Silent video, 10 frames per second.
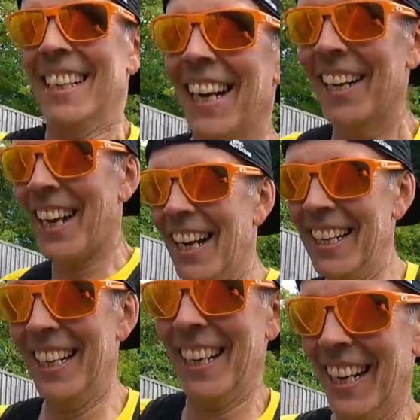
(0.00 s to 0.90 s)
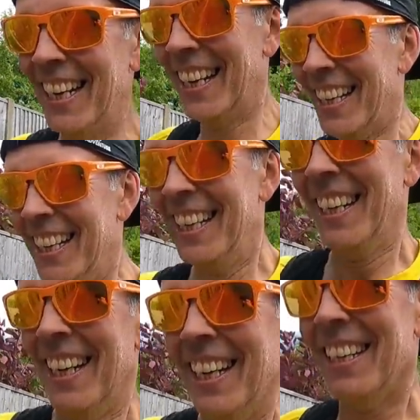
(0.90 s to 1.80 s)
Well, and, uh, I've got to blame you, of
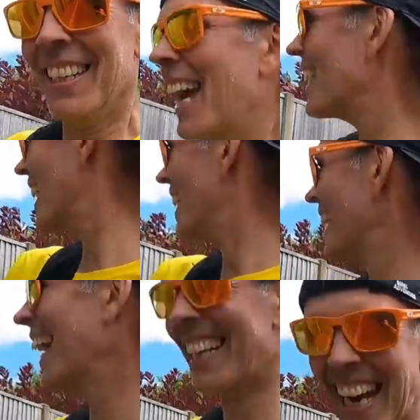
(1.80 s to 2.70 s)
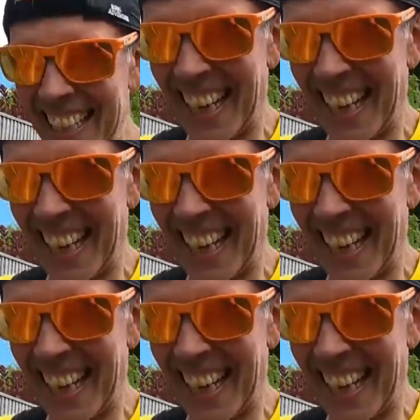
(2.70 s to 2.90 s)
course. Yeah, yeah, yeah, yeah,